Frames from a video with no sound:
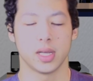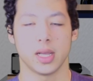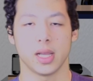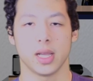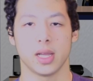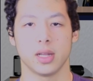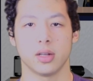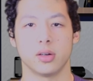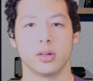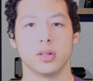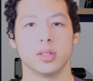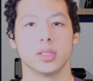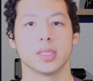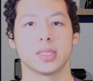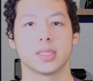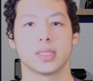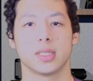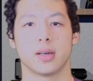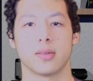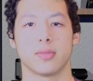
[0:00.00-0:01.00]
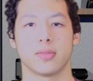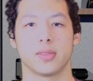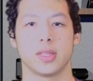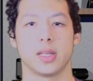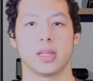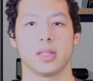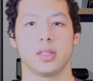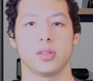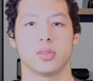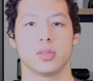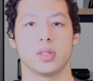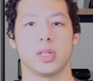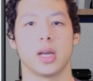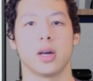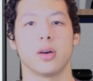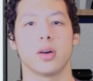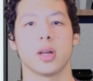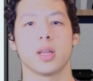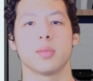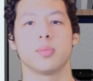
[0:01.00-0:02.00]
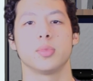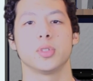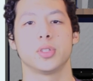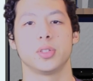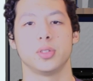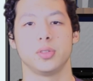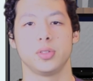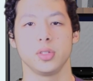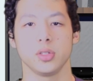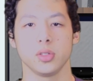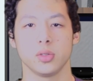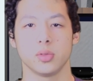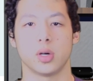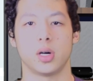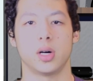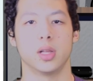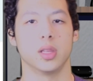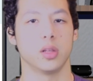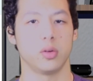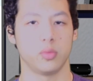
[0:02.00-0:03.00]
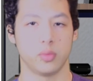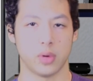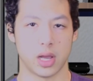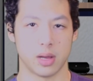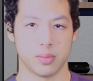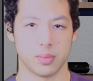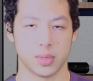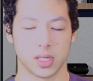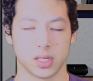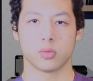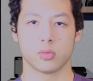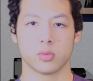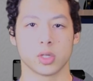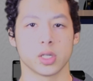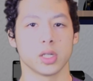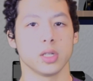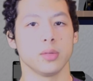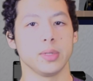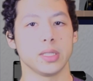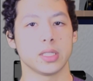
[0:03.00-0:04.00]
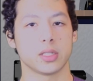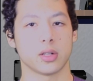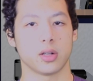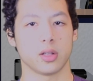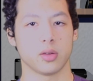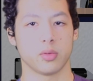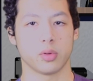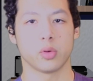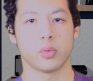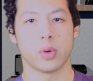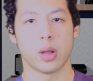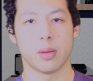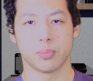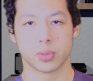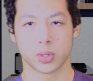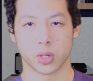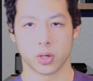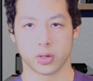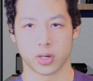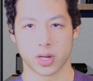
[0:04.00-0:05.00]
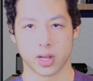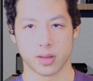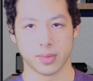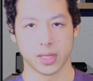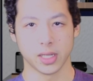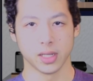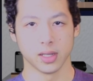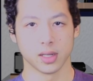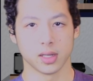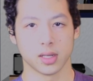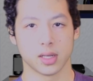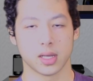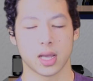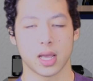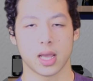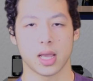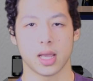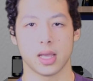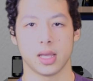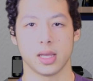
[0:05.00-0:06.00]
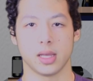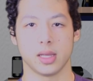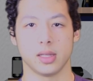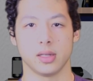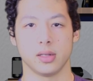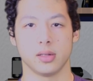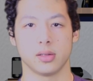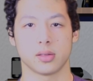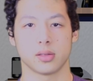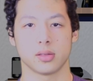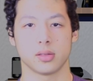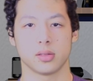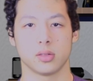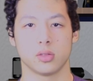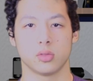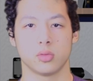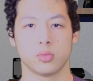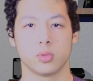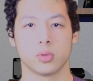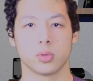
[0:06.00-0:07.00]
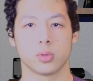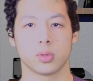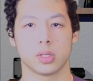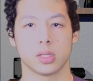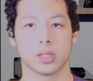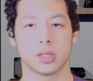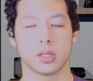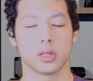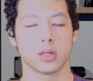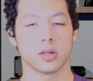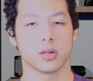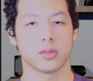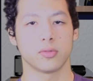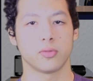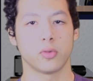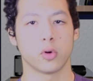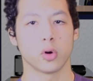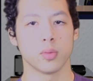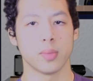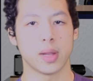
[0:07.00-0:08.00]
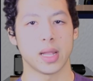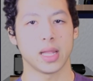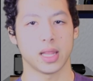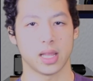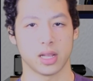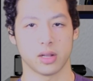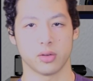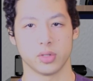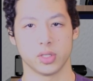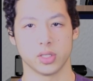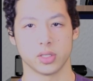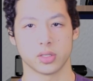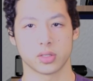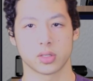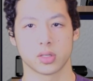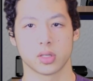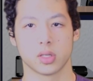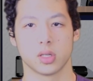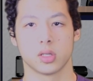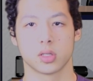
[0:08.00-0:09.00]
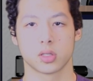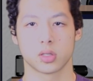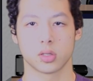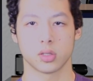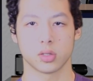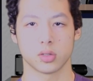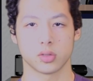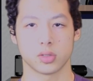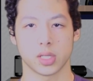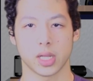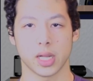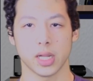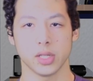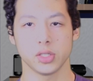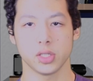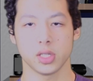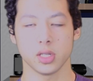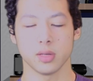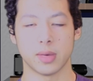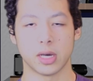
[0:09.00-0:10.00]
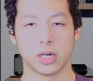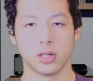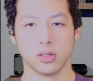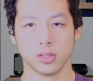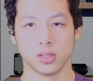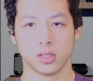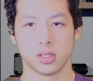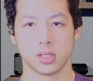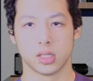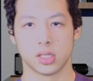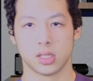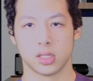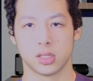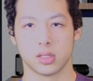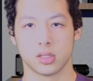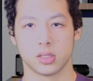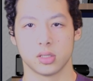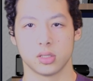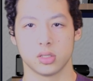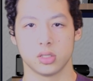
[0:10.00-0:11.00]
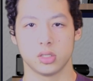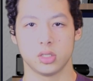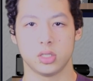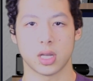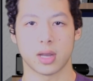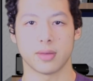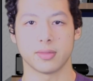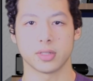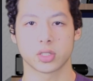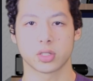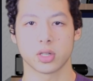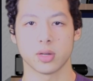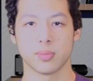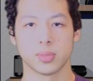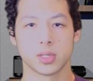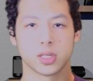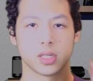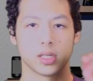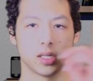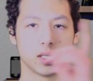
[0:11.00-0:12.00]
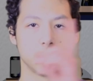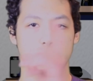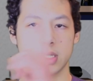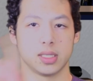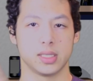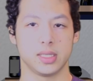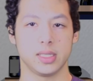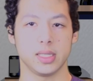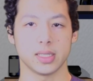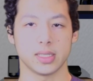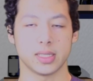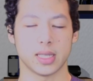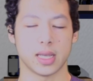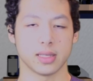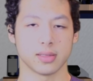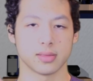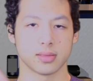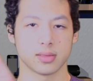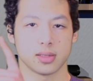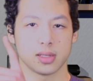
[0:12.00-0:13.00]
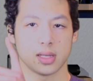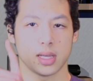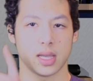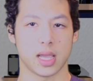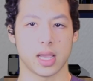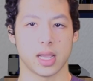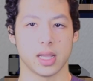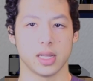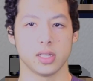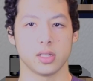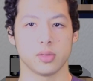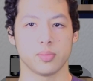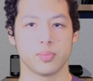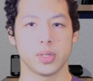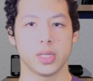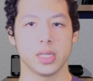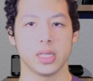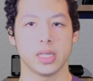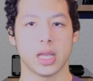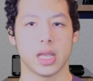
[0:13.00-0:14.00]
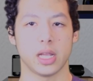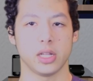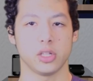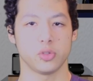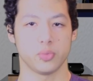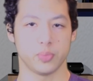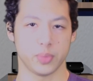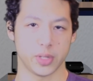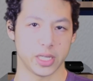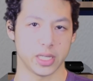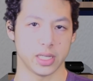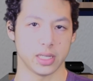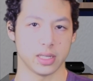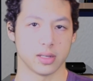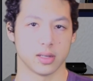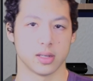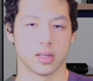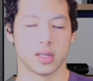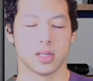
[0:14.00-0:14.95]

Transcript: and all the stuff that you're now able to do on the web. We're going to be starting with web programming, and there are four main languages. So there's HTML, JavaScript, CSS, and PHP.